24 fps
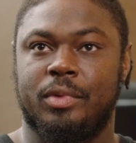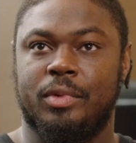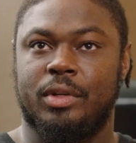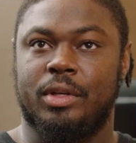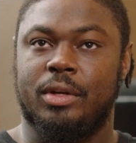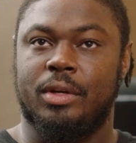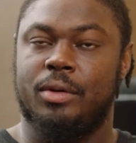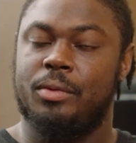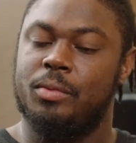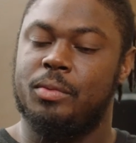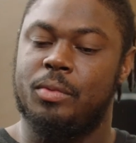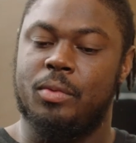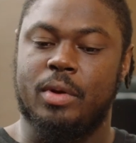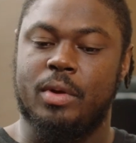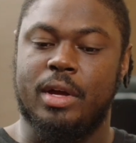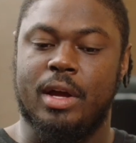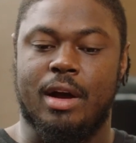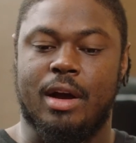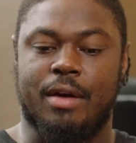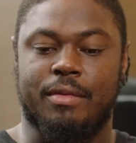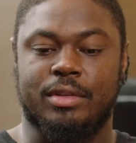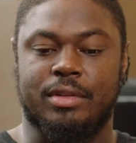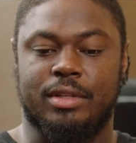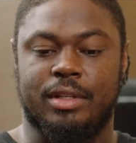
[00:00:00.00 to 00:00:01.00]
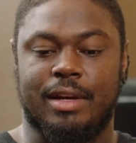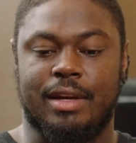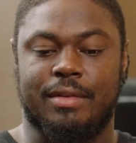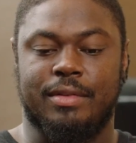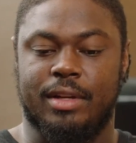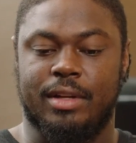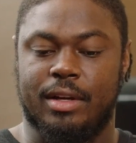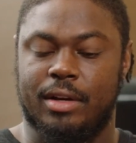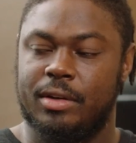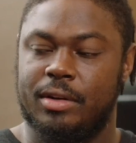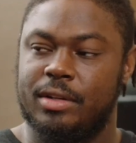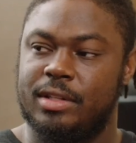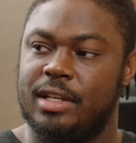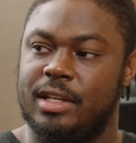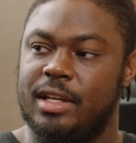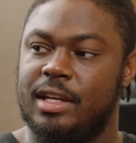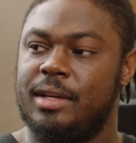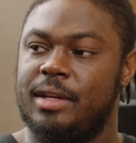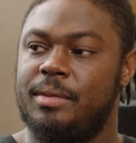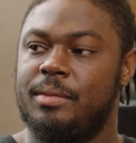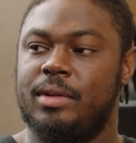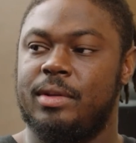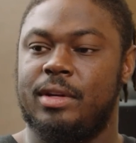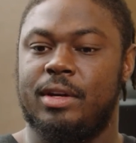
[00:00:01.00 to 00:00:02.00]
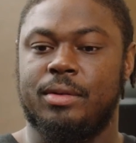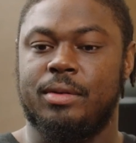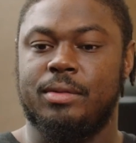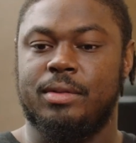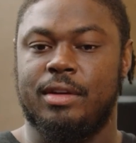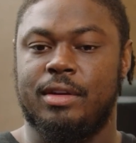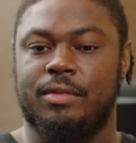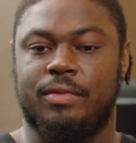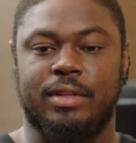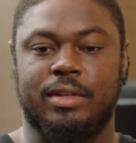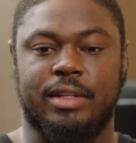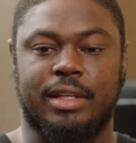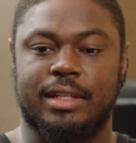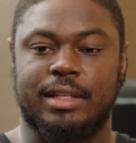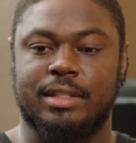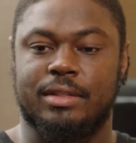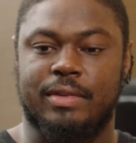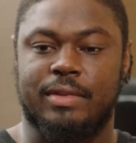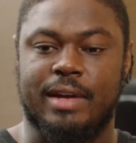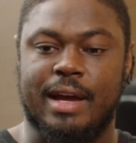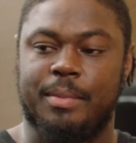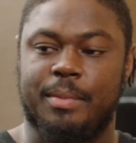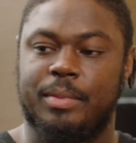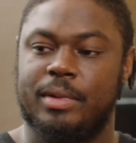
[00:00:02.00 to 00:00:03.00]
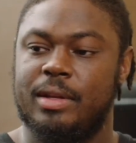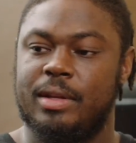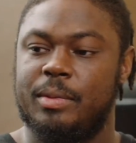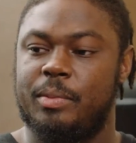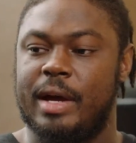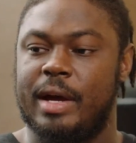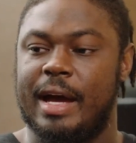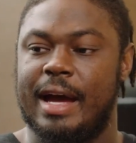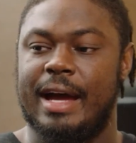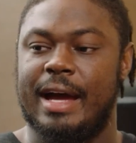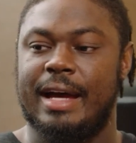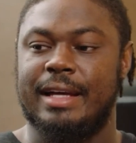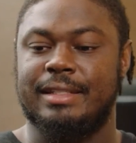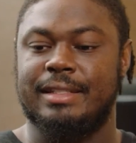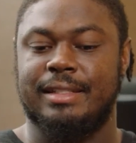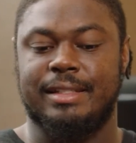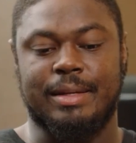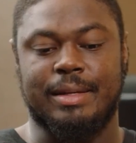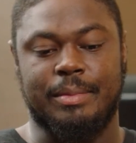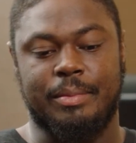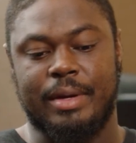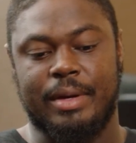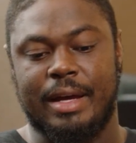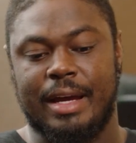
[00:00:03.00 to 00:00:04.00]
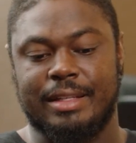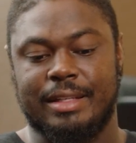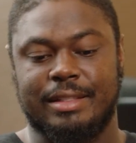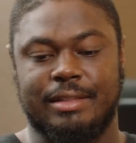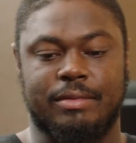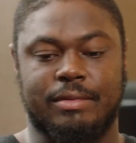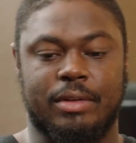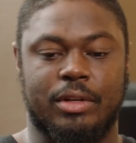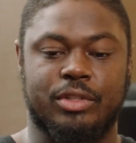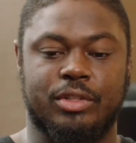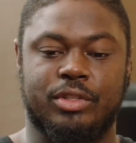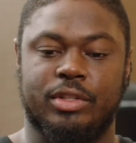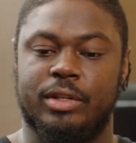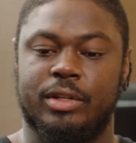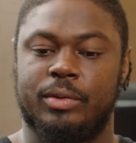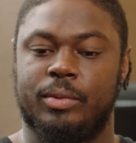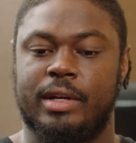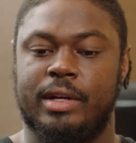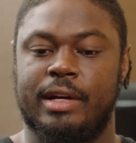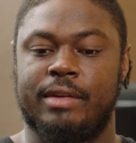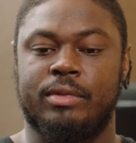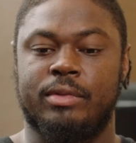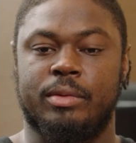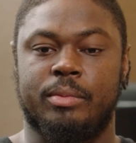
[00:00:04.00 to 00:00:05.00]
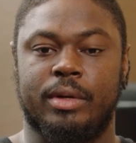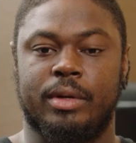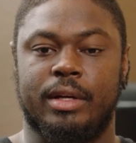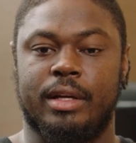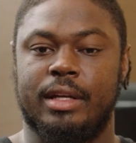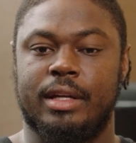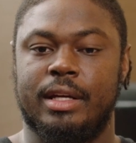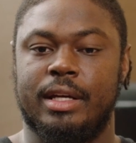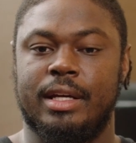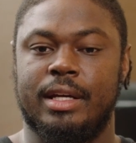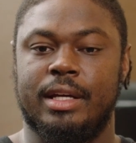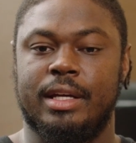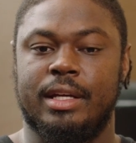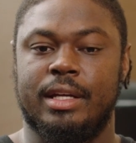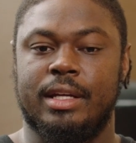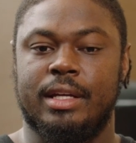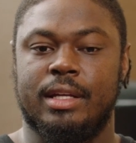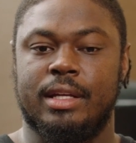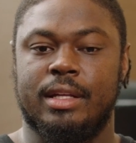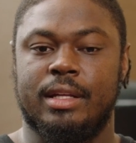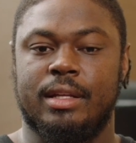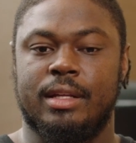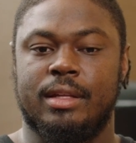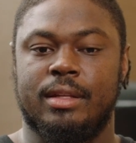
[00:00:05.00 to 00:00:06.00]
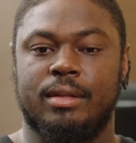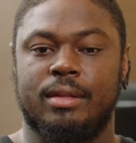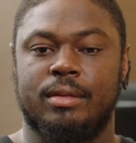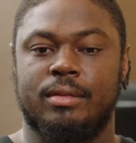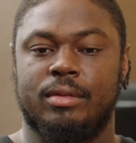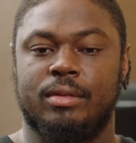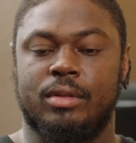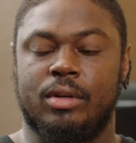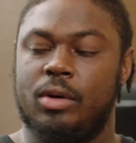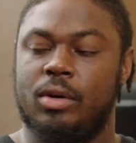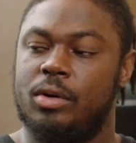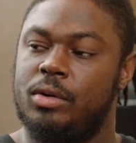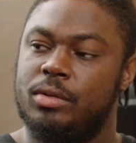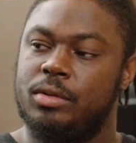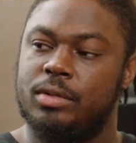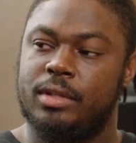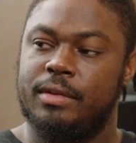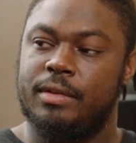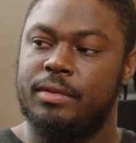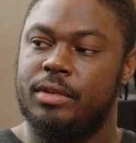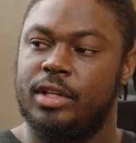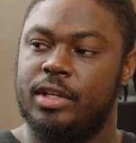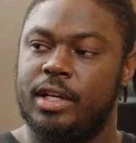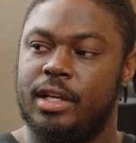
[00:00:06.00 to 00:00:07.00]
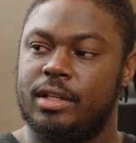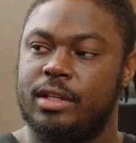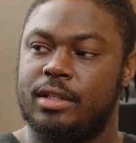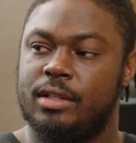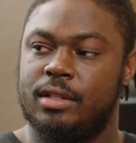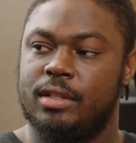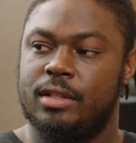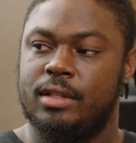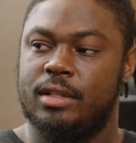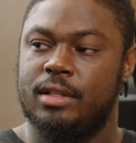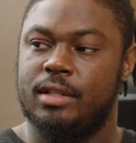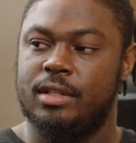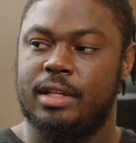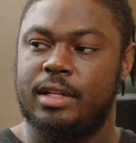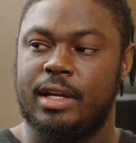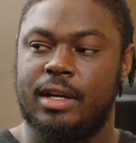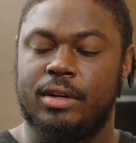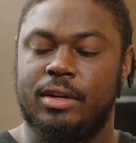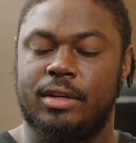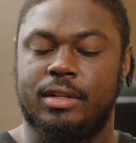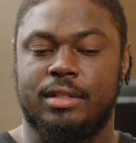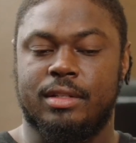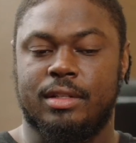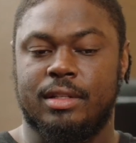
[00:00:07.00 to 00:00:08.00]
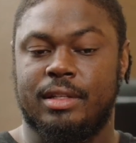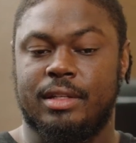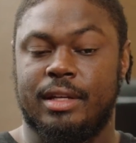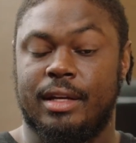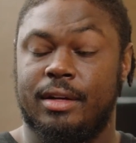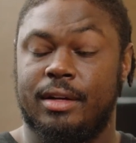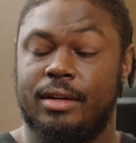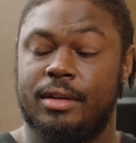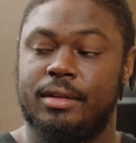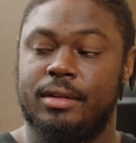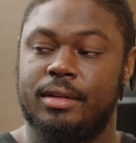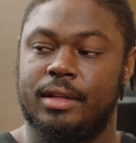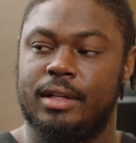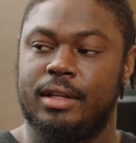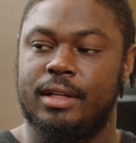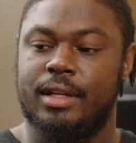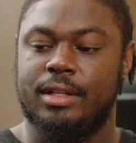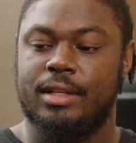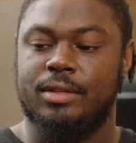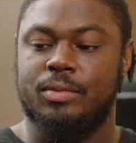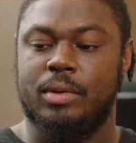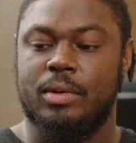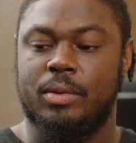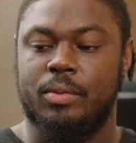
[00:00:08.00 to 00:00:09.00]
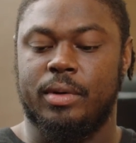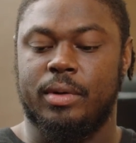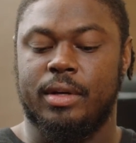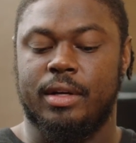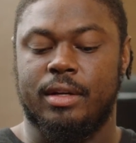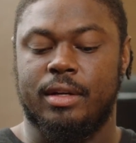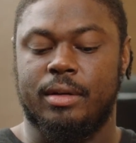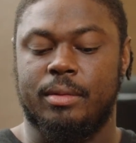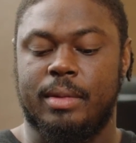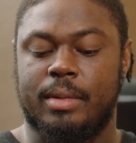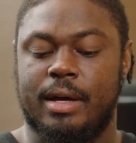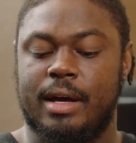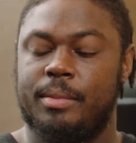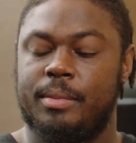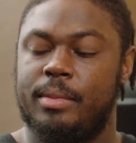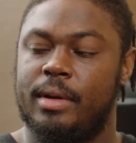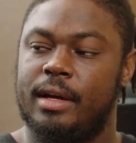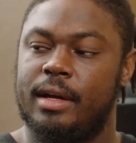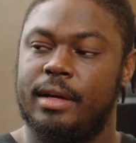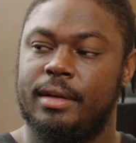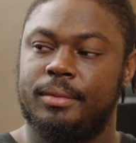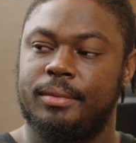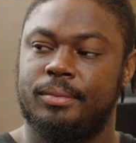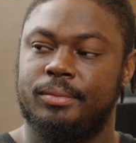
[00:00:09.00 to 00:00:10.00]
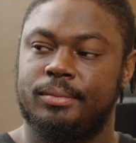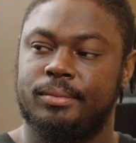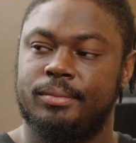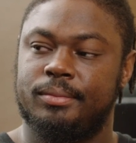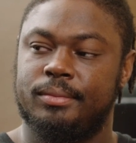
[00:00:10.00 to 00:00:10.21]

You know, we obviously have a younger team. You know, different things have happened in the past, setbacks, adversity, whatever. But the goals never changed. The standard is the standard, and that's what we're going to abide by.